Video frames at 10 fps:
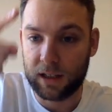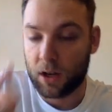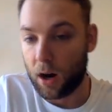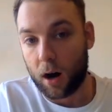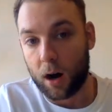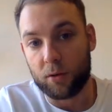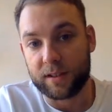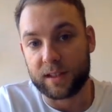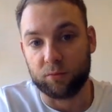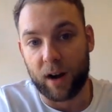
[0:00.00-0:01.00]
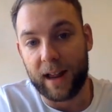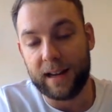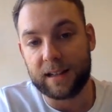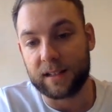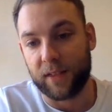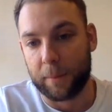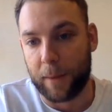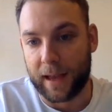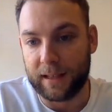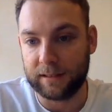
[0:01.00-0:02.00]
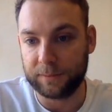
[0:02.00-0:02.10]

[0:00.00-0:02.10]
r is the radius of that base.